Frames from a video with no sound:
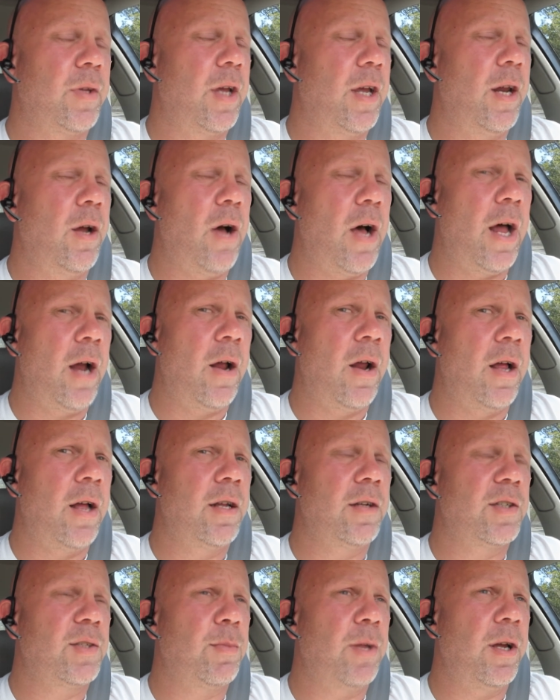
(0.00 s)
you know, I don't know how
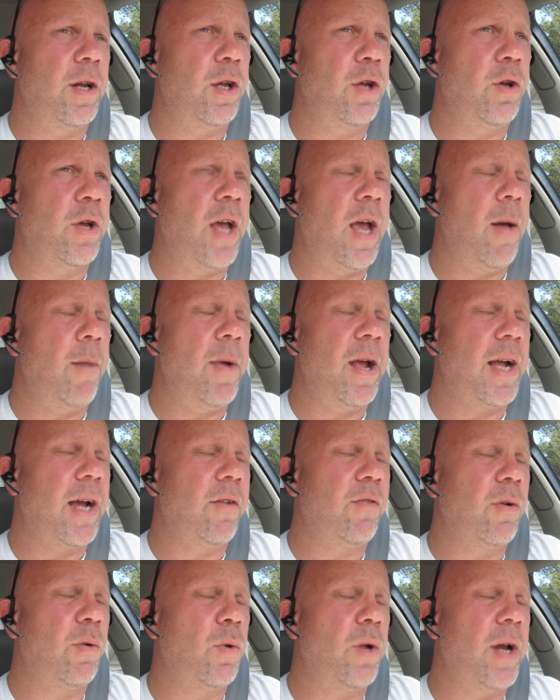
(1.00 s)
to explain it. You can't make
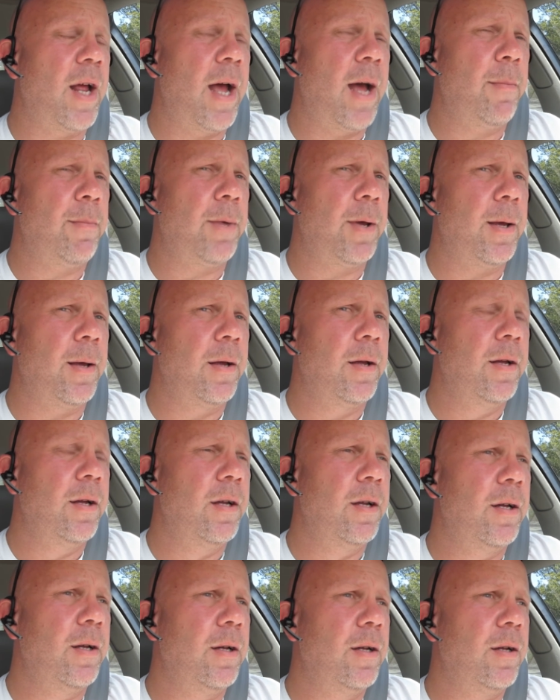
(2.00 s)
everyone happy.
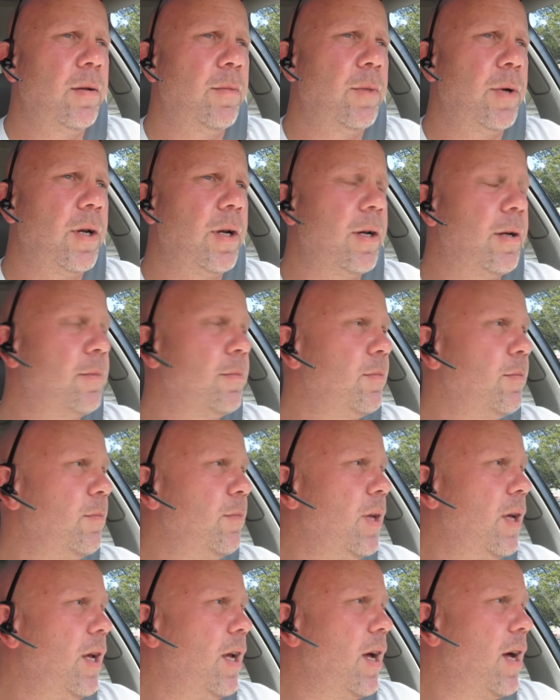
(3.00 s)
But uh,
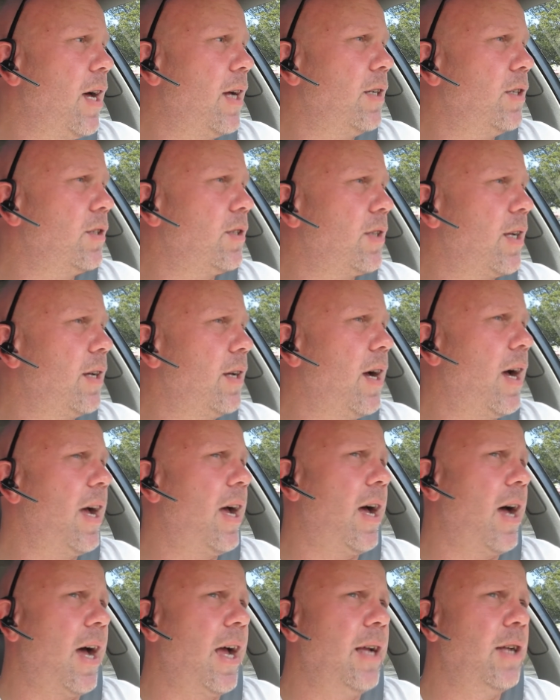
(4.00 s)
me, I just like
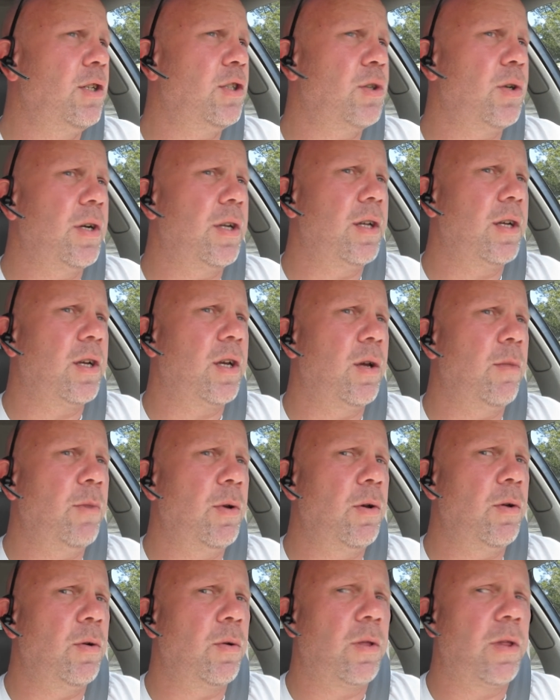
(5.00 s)
I, I enjoy the
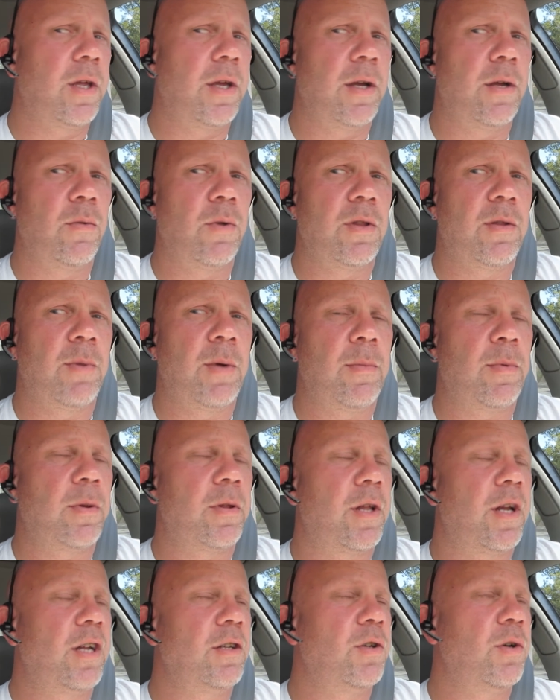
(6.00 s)
communal thing with the people
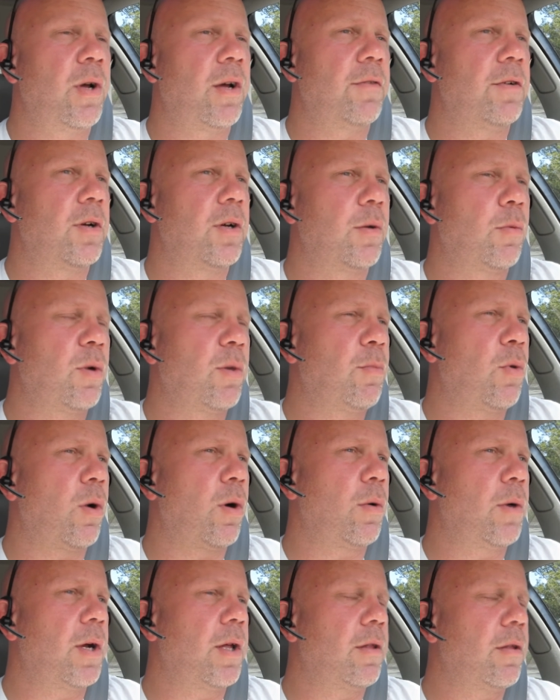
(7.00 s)
that I do have a good
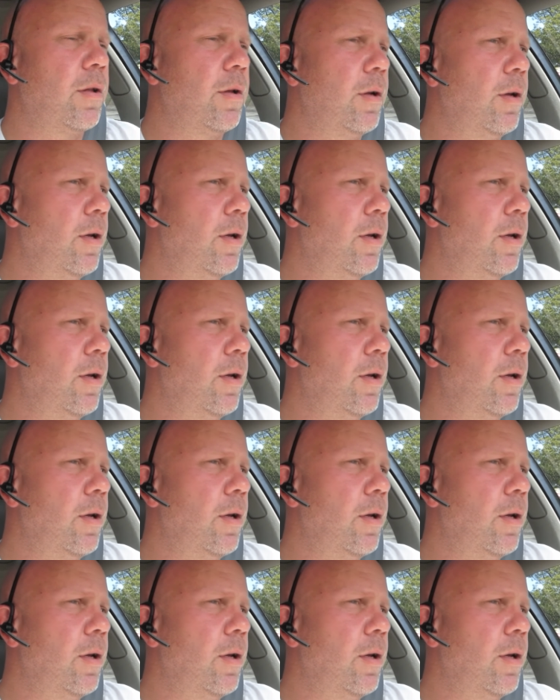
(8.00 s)
rapport with.